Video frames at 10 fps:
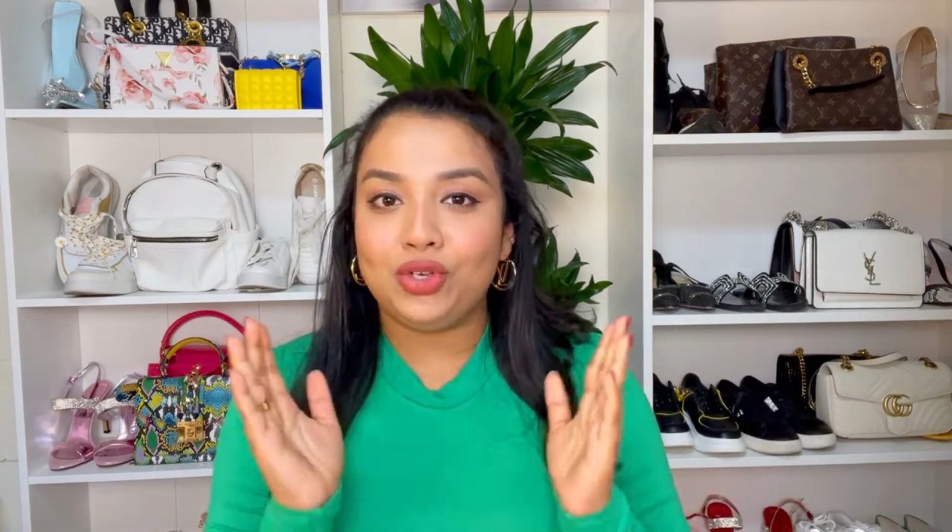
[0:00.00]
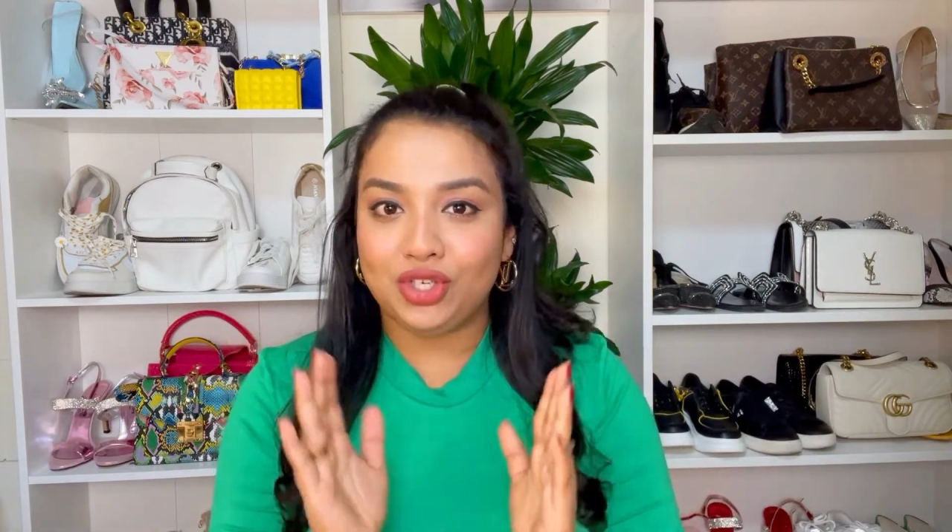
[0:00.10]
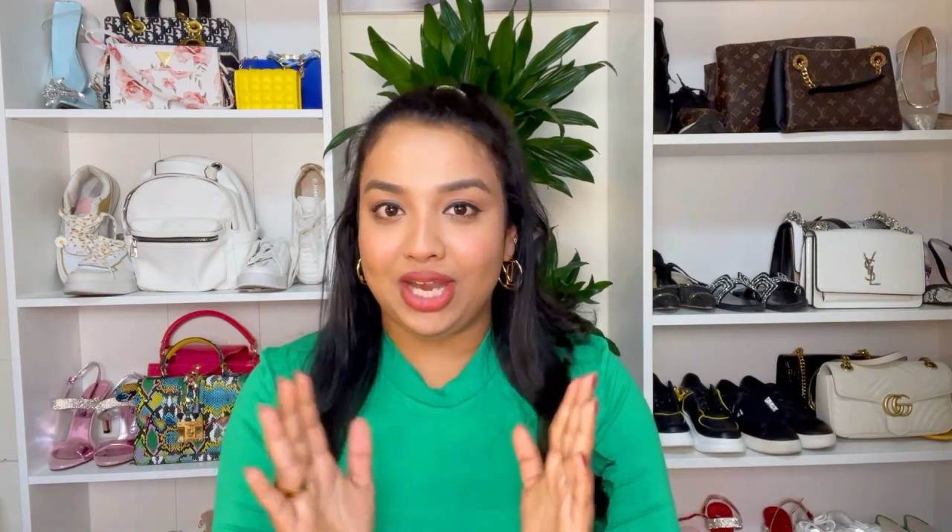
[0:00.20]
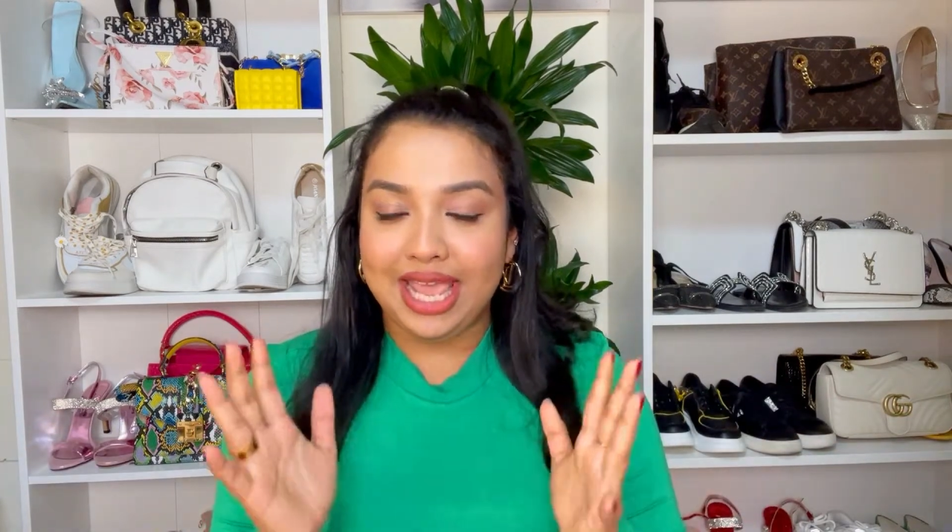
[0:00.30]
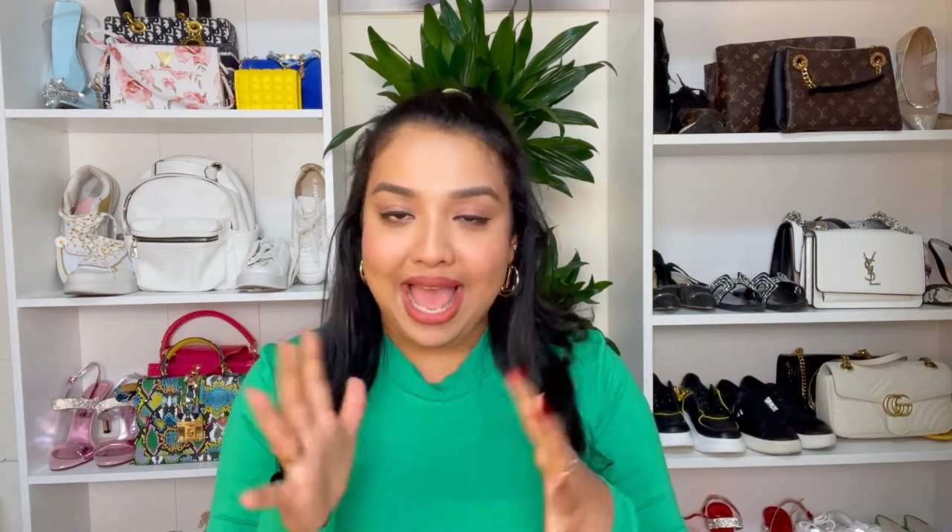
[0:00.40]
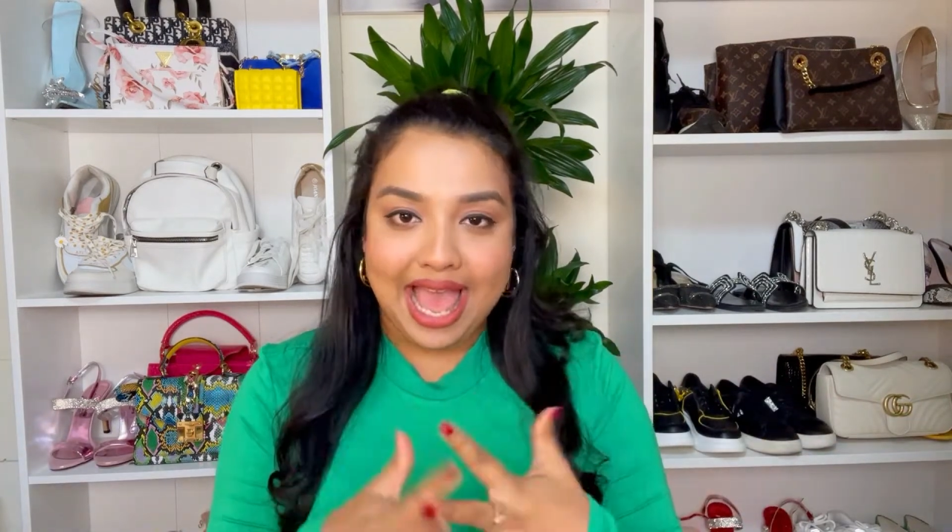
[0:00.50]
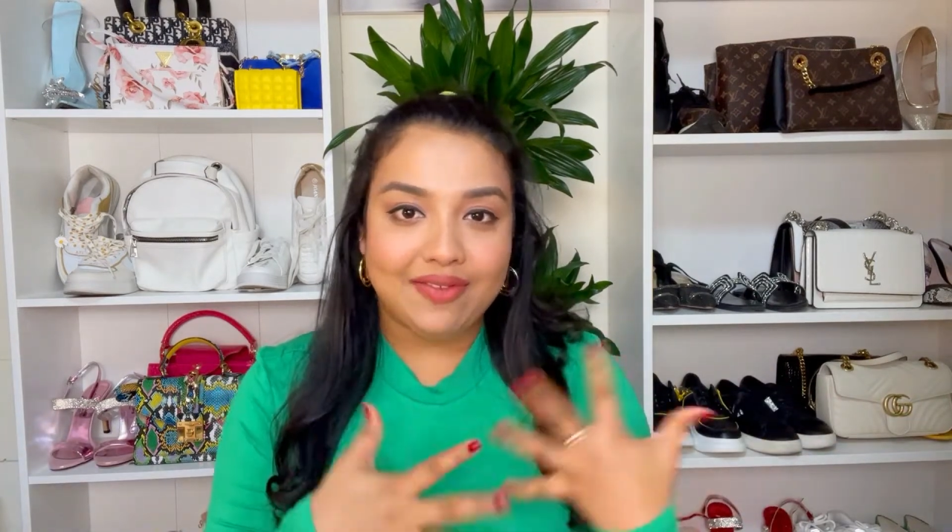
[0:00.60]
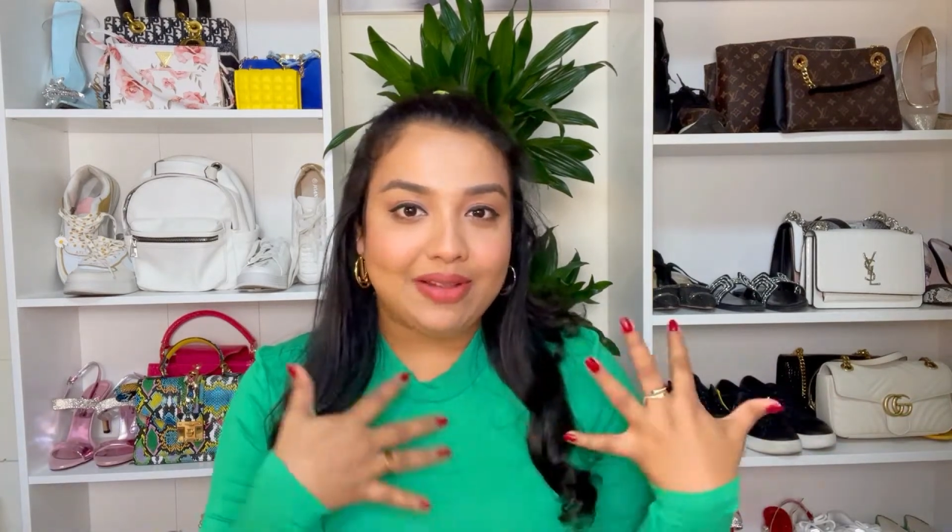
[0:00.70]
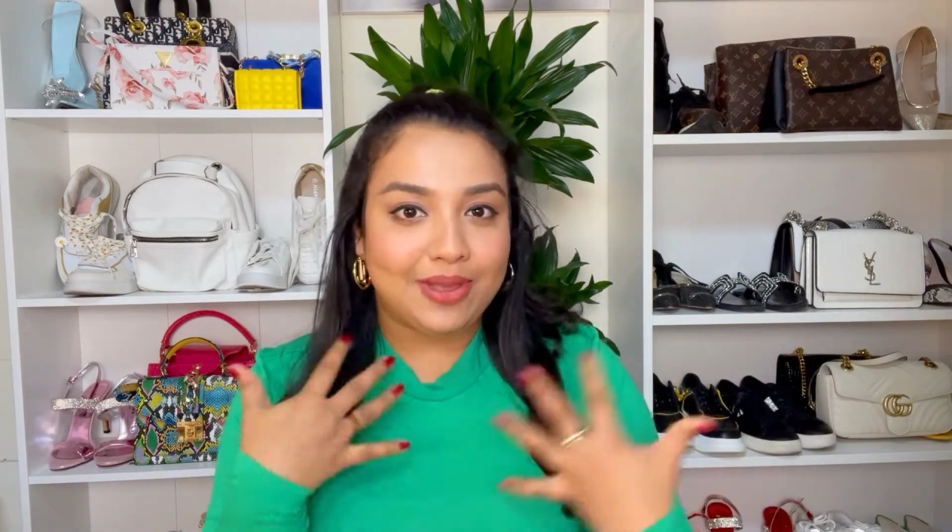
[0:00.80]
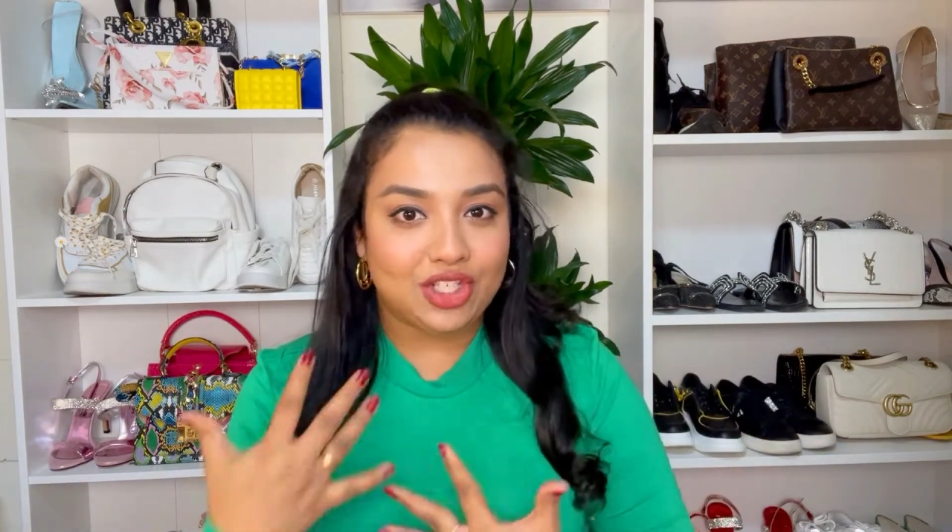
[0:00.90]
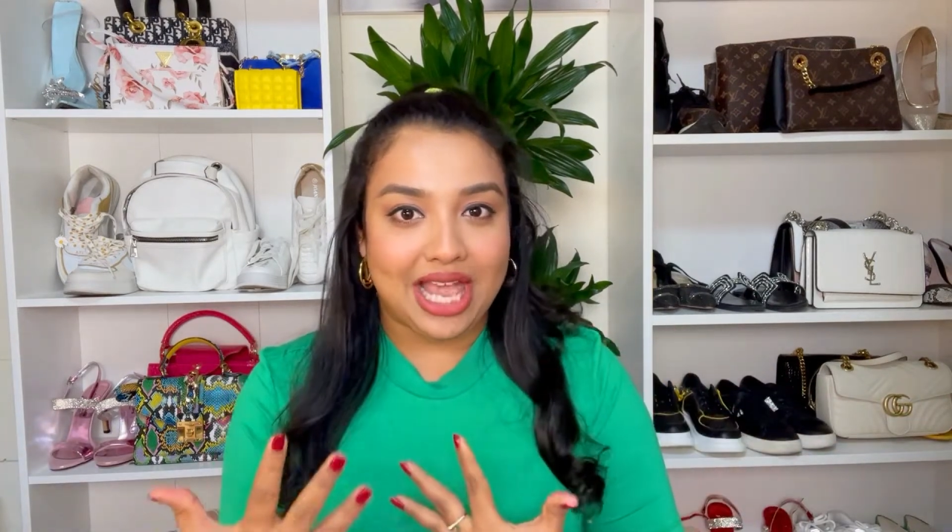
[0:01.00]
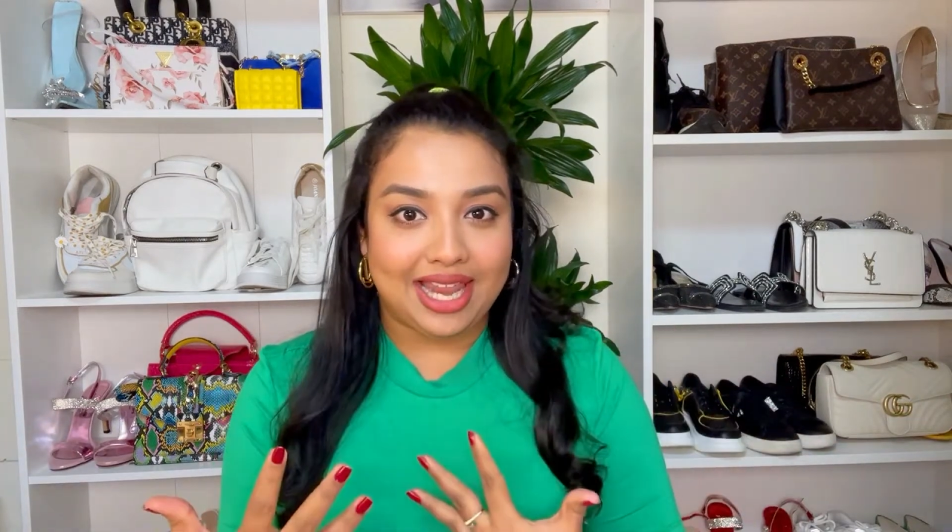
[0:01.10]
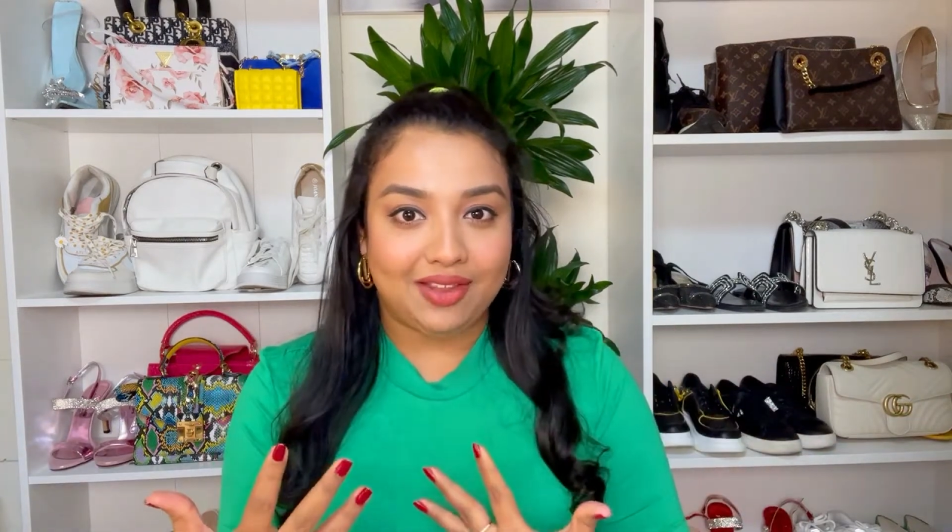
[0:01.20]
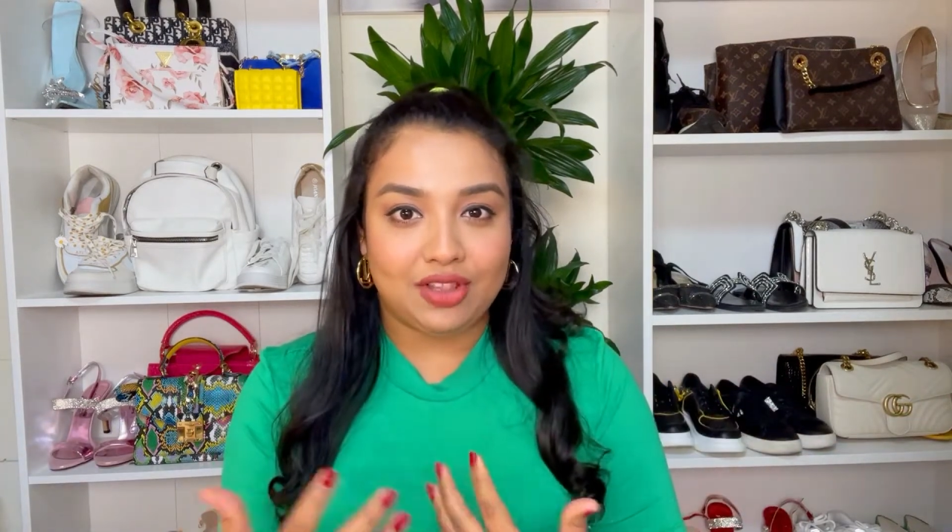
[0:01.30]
today I will be sharing